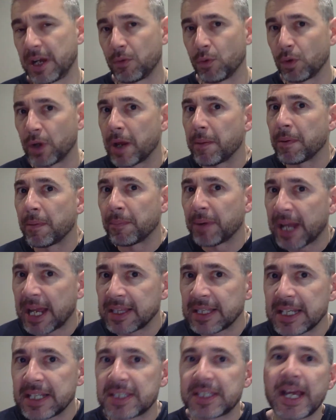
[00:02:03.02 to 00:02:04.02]
They're all open
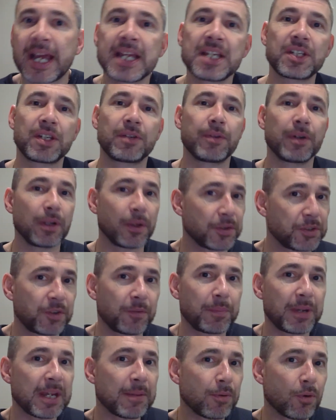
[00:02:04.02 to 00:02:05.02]
plan these days and there are lots
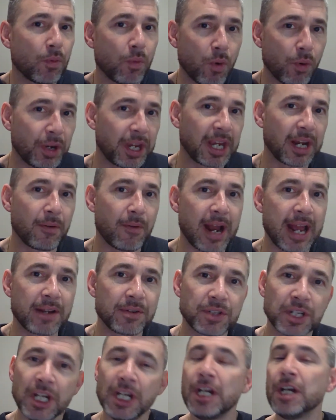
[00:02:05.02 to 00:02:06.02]
of people walking around,